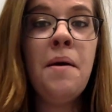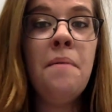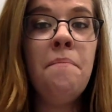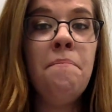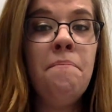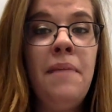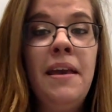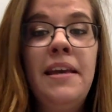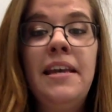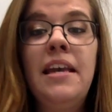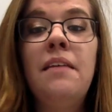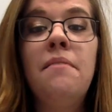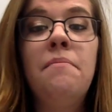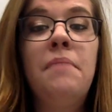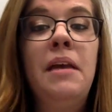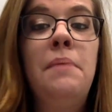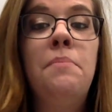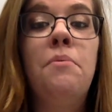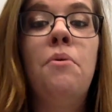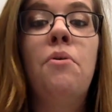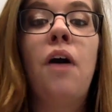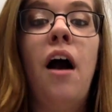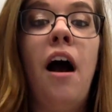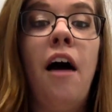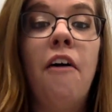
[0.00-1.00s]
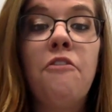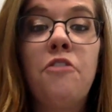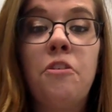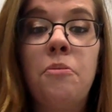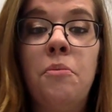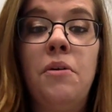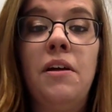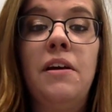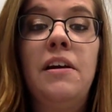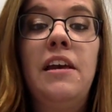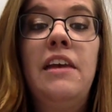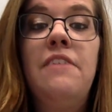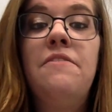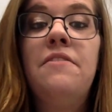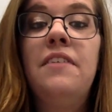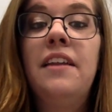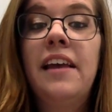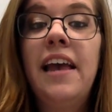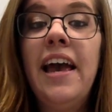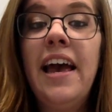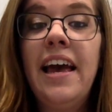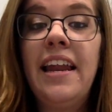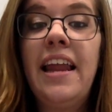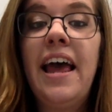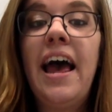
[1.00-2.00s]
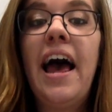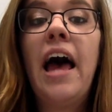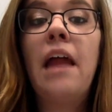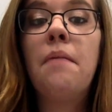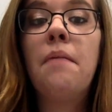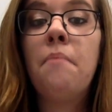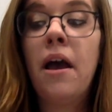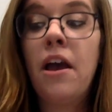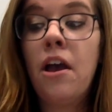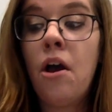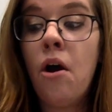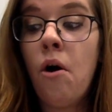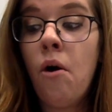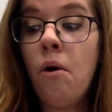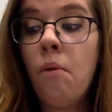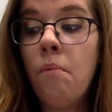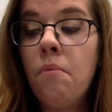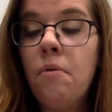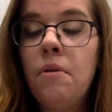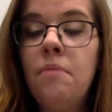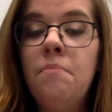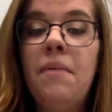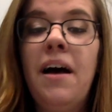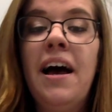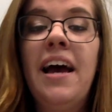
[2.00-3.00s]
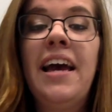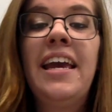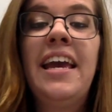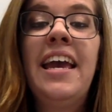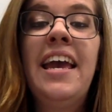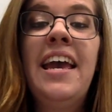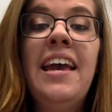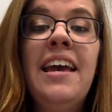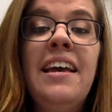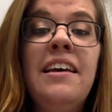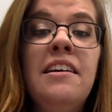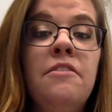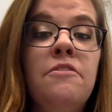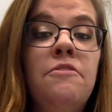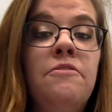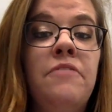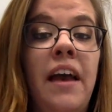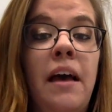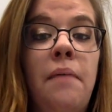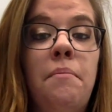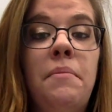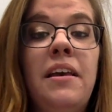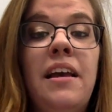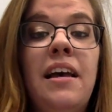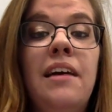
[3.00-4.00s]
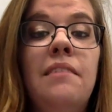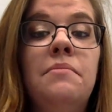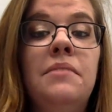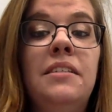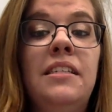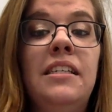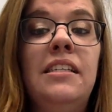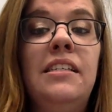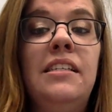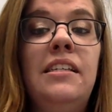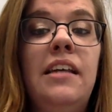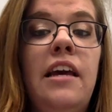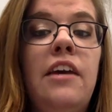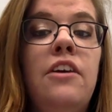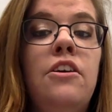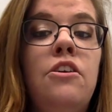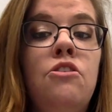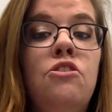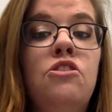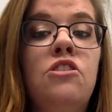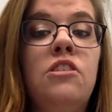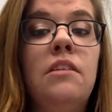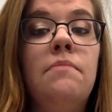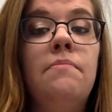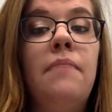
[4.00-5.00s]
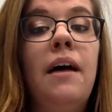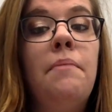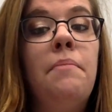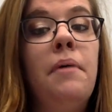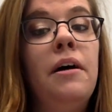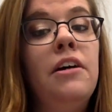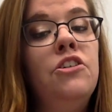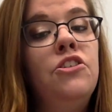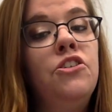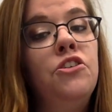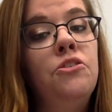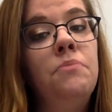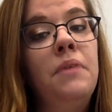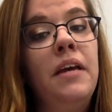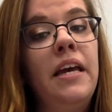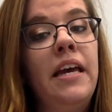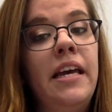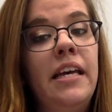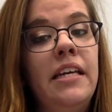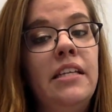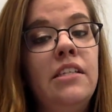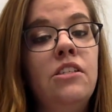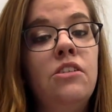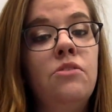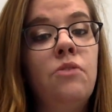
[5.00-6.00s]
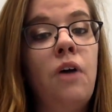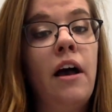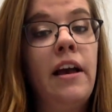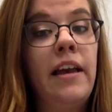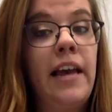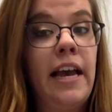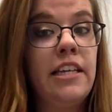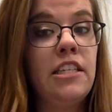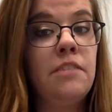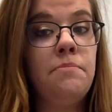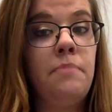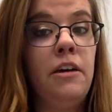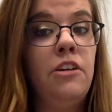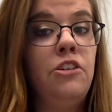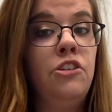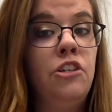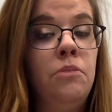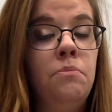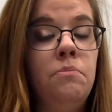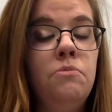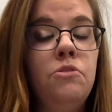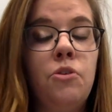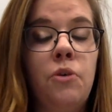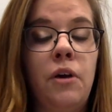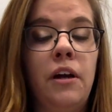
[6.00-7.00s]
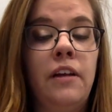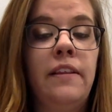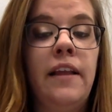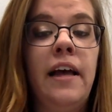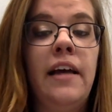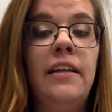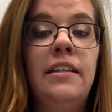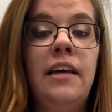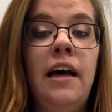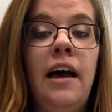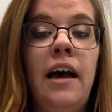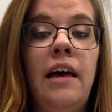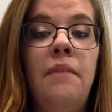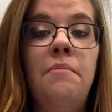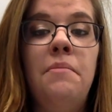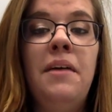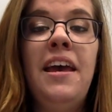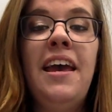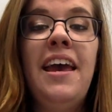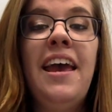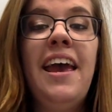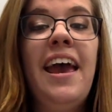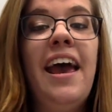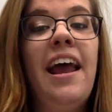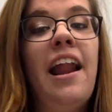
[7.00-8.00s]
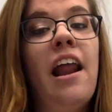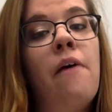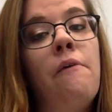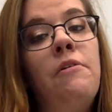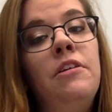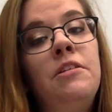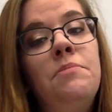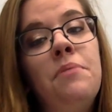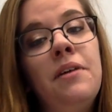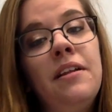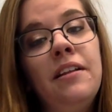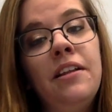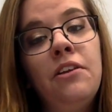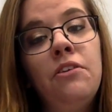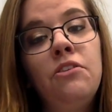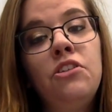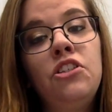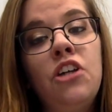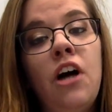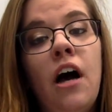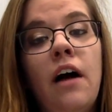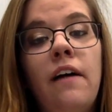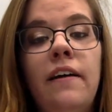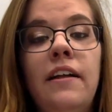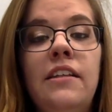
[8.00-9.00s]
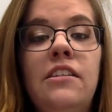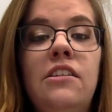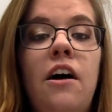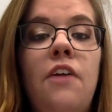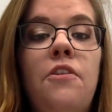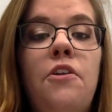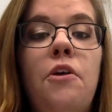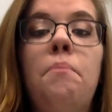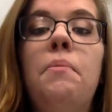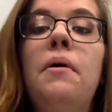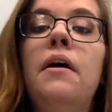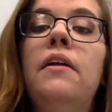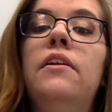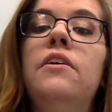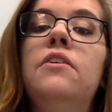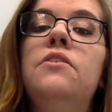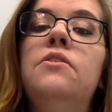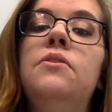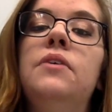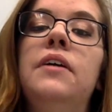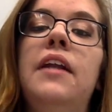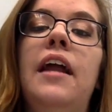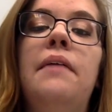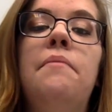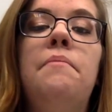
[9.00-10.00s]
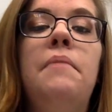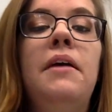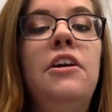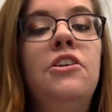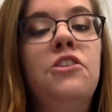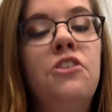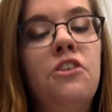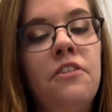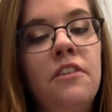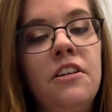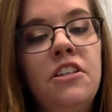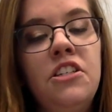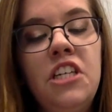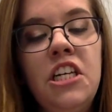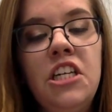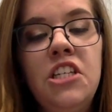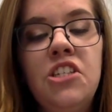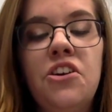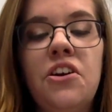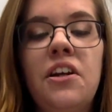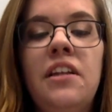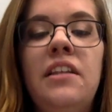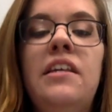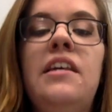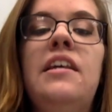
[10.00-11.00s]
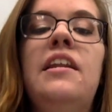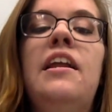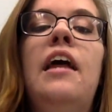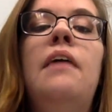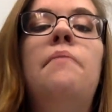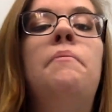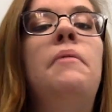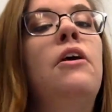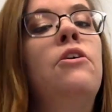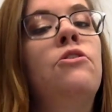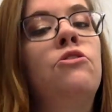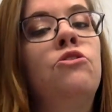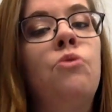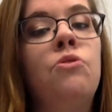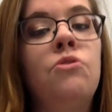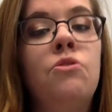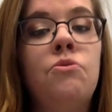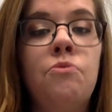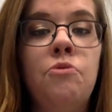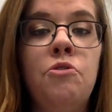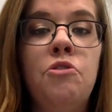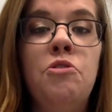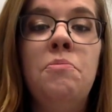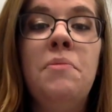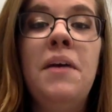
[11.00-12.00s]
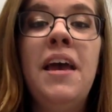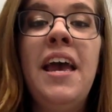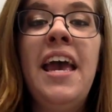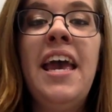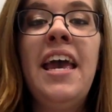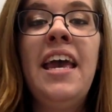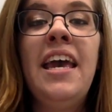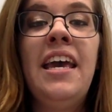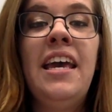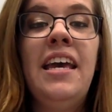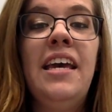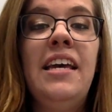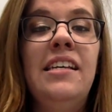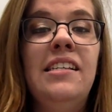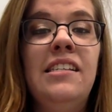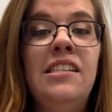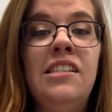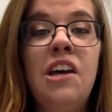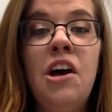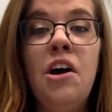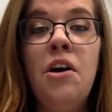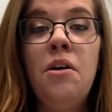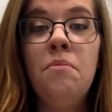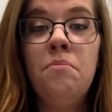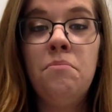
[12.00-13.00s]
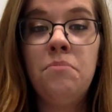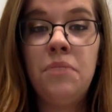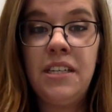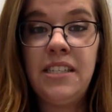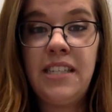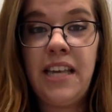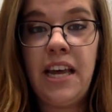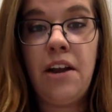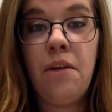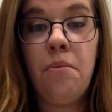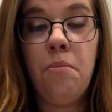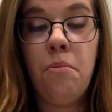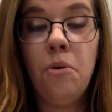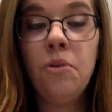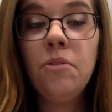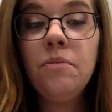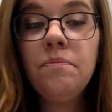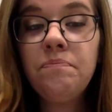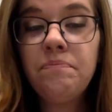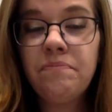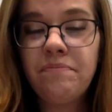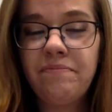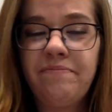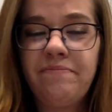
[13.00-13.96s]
making people comfortable. Even again, at my home, when my family comes to stay, usually my bedroom is a guest bedroom during that time. And I always put little chocolates on their pillow, and I make sure the sheets are clean, and I make sure the room is presentable.